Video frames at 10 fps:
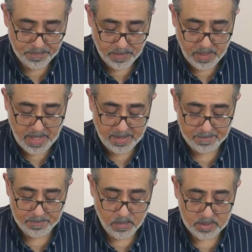Okay,
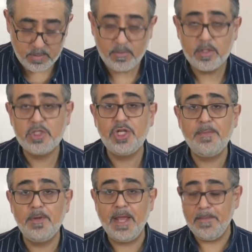once we've got the
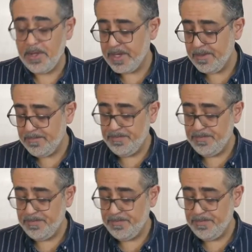shape on our burger,